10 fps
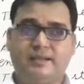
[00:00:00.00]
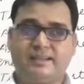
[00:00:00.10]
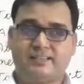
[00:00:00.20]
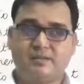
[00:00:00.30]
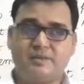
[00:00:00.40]

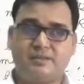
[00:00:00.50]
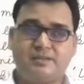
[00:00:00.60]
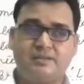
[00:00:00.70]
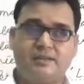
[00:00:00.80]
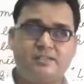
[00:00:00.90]
Exclamatory
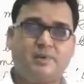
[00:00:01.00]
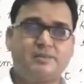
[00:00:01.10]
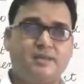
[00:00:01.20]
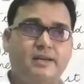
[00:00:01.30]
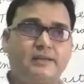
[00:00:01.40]
sentence
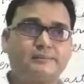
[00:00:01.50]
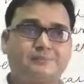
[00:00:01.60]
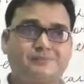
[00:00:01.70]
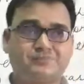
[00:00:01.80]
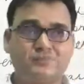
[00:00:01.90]
basically
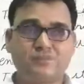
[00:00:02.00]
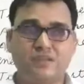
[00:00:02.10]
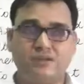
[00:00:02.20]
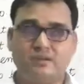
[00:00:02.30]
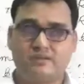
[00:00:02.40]

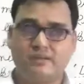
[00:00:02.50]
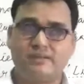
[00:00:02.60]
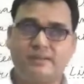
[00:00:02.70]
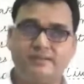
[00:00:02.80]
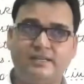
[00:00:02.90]
a
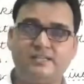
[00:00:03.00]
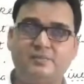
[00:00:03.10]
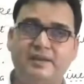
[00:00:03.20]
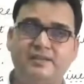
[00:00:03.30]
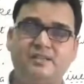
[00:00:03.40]
sentence that
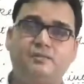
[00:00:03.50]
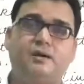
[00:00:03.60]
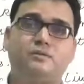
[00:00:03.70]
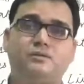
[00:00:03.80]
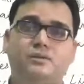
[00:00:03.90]
speaks
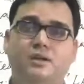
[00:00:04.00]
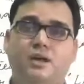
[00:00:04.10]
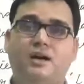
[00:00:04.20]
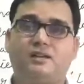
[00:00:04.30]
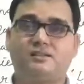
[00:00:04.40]
about
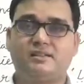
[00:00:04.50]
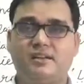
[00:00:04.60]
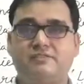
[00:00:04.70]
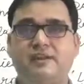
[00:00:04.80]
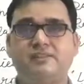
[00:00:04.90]
our
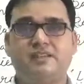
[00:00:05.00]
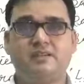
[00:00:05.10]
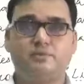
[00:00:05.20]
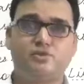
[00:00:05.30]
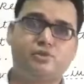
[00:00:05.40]
certain feelings and
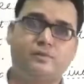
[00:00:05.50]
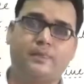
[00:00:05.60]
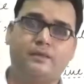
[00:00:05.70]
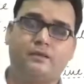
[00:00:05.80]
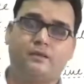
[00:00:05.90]
emotion.
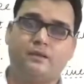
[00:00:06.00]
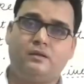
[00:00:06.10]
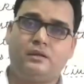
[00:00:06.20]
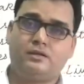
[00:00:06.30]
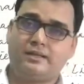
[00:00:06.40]

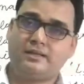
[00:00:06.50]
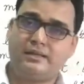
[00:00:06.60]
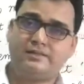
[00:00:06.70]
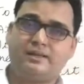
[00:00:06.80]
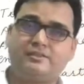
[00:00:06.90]
A
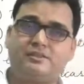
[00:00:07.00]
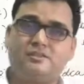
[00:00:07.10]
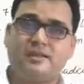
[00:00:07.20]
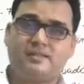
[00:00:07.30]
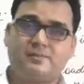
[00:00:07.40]
sentence
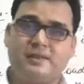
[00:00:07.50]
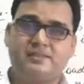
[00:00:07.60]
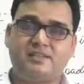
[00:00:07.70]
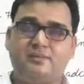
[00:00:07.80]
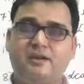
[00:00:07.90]
that
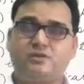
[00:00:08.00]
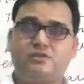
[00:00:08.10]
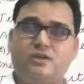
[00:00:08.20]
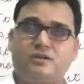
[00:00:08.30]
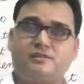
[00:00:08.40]
speaks
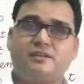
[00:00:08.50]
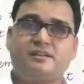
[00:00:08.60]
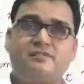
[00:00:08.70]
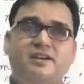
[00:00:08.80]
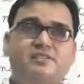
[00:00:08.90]
about our
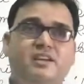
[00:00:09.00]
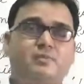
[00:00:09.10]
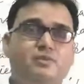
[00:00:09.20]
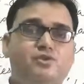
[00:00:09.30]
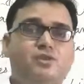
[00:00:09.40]
certain feelings and
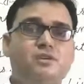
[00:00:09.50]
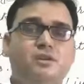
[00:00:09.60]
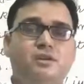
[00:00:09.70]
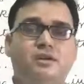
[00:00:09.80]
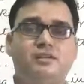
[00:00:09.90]
emotion
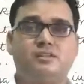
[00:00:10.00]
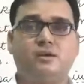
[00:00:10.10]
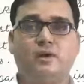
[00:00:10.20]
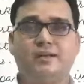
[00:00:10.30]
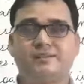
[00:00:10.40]
is
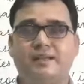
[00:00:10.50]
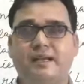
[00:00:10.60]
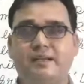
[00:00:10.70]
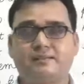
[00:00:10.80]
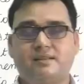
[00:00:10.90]
known as
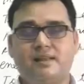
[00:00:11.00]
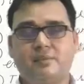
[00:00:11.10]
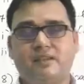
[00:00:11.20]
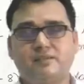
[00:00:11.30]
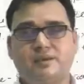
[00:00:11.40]

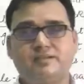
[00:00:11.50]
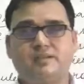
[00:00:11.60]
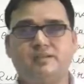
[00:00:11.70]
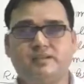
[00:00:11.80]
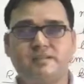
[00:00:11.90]
exclamatory
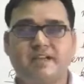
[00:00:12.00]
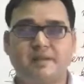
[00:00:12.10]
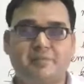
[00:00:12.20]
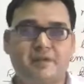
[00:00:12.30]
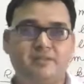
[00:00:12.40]
sentence. I
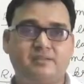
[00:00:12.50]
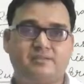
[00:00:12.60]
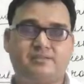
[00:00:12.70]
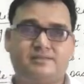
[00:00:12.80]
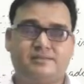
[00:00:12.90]
repeat
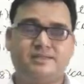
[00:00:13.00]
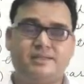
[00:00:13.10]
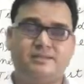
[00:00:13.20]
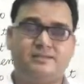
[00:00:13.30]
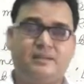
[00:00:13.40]
the
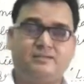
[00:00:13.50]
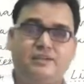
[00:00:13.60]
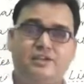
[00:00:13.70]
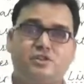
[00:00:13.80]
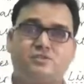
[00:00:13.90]
sentence
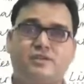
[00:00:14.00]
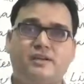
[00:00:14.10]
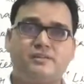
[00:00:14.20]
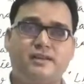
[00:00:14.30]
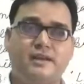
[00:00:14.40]
definition of
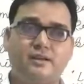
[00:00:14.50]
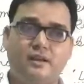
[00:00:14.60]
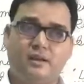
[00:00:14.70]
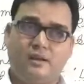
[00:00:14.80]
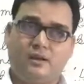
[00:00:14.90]
sentence again.
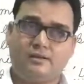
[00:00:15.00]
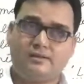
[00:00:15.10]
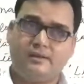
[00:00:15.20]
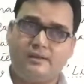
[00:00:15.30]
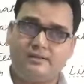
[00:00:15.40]
A
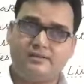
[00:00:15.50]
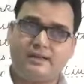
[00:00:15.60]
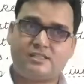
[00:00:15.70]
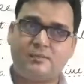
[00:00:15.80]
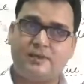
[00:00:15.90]
sentence
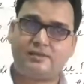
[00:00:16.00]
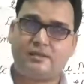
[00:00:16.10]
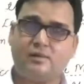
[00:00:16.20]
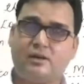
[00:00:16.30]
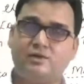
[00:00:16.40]
that speaks
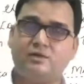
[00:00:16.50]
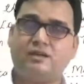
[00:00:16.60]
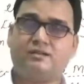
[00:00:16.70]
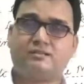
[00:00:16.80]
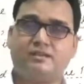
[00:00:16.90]
about
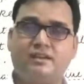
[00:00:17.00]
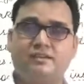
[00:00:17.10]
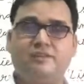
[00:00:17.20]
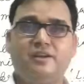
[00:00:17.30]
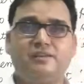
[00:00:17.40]
our certain
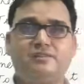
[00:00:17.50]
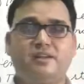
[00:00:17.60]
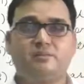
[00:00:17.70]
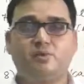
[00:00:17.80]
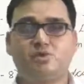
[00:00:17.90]
feelings and
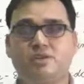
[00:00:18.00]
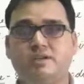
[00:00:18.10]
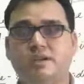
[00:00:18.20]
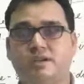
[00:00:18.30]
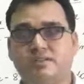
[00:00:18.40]

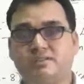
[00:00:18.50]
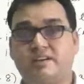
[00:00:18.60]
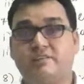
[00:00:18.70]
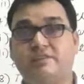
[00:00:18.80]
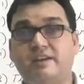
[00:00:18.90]
emotion,
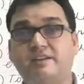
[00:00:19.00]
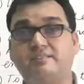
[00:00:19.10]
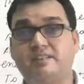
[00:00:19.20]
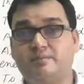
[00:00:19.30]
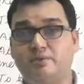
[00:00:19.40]
certain feelings
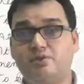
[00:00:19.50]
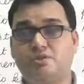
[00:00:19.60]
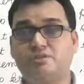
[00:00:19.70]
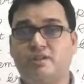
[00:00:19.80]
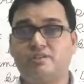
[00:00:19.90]
and
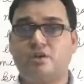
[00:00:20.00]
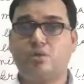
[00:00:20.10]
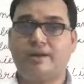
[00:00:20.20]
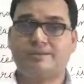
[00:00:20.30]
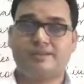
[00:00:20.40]
emotions is
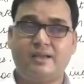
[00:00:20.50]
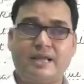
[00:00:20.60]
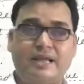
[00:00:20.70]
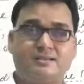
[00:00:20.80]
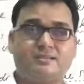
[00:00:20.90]
known as
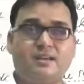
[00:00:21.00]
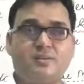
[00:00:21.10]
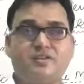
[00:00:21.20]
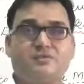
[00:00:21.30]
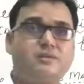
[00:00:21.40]

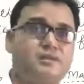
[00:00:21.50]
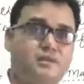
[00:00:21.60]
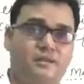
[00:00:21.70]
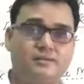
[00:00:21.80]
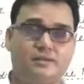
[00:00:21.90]
exclamatory
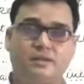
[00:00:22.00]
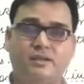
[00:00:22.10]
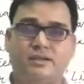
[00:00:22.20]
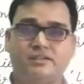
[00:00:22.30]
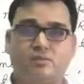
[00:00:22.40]
sentence.
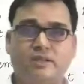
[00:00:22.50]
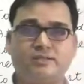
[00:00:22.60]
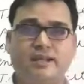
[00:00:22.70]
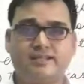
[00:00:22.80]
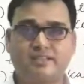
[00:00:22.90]
Is known as
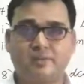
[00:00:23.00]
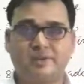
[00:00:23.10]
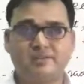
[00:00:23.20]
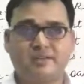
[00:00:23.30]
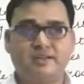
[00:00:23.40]

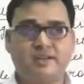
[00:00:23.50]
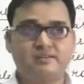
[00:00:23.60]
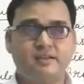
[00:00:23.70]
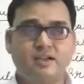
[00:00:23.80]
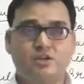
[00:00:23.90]
exclamatory
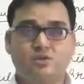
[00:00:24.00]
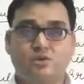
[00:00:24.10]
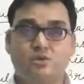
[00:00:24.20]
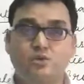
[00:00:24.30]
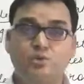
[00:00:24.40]
sentence. So
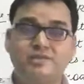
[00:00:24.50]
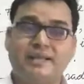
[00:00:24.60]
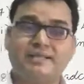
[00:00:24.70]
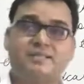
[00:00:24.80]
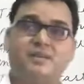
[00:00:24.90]
those
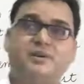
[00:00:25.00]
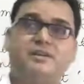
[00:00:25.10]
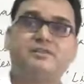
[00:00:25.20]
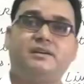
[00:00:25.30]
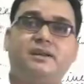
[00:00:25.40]

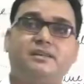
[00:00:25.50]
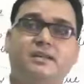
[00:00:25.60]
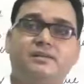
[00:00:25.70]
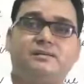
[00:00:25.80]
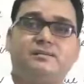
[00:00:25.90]
exclamatory sentence
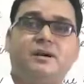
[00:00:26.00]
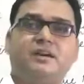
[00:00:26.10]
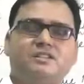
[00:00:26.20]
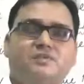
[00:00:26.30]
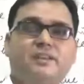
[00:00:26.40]
that
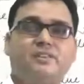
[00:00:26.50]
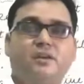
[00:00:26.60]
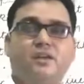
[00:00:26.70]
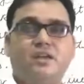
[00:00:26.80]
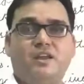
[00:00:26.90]
starts with
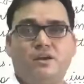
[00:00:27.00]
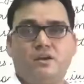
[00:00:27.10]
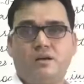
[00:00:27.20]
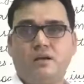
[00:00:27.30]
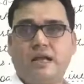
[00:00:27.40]

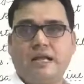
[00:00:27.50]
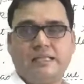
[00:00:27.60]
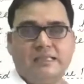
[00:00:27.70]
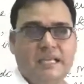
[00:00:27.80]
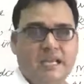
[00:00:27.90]
here
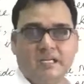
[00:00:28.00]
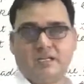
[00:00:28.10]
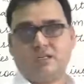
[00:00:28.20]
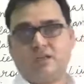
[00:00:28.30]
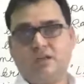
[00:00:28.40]
and
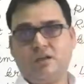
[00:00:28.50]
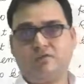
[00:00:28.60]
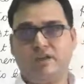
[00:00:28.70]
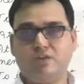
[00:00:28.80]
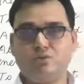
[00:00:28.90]
there
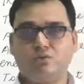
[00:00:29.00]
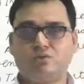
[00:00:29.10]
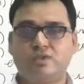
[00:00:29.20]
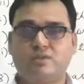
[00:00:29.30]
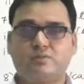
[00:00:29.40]
will
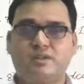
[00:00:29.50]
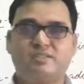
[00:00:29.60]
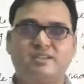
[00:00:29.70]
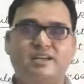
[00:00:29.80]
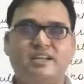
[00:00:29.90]
use
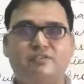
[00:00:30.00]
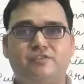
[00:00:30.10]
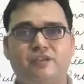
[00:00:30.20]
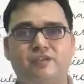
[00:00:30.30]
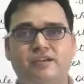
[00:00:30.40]
present
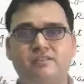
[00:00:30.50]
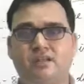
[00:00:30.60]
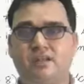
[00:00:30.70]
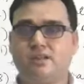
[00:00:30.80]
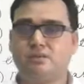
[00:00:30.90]
indefinite tense
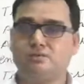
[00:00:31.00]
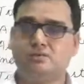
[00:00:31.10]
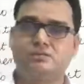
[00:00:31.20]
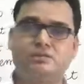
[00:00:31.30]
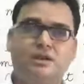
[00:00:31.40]
in
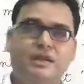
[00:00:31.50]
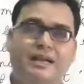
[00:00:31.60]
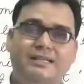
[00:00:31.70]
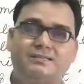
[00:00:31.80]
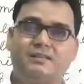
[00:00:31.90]
those
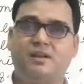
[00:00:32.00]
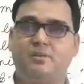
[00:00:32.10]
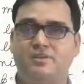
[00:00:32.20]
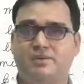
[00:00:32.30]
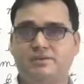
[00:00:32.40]

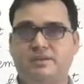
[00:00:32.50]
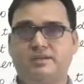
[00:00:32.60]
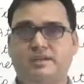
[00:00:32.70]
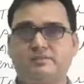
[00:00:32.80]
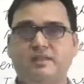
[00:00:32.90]
exclamatory
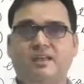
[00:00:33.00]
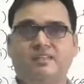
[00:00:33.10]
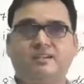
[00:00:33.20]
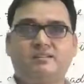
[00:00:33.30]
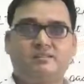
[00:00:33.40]
sentence
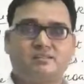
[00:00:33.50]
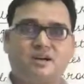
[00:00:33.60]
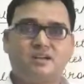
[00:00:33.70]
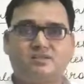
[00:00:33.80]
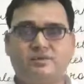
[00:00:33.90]
that
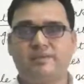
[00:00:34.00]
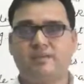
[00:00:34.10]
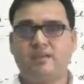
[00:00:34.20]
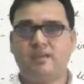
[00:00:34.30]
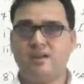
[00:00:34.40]
starts with
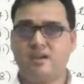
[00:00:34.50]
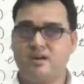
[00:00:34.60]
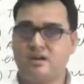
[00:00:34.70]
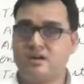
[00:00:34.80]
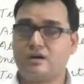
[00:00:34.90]

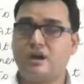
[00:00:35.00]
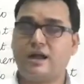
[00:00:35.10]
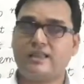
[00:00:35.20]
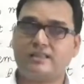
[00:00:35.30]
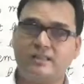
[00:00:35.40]
here
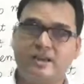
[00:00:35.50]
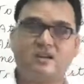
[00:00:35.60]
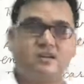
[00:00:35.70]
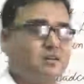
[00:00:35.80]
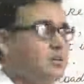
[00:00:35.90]
and
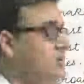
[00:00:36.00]
there.